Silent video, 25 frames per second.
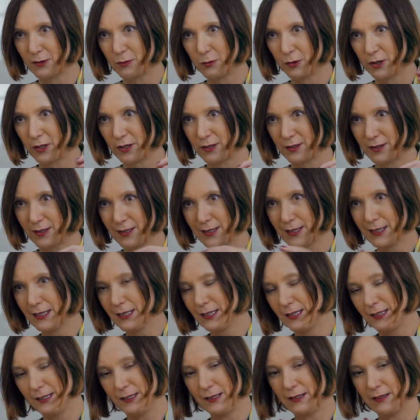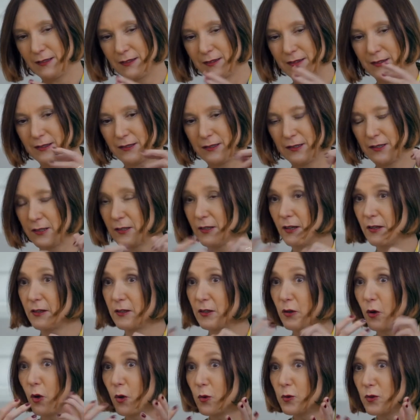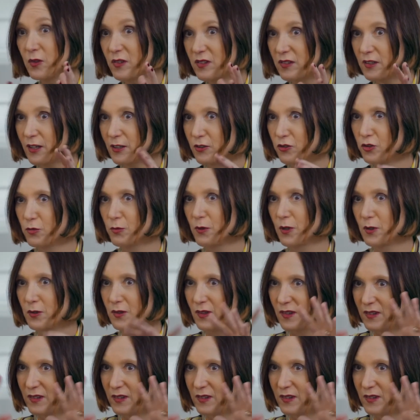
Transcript: where his the whole discussion about the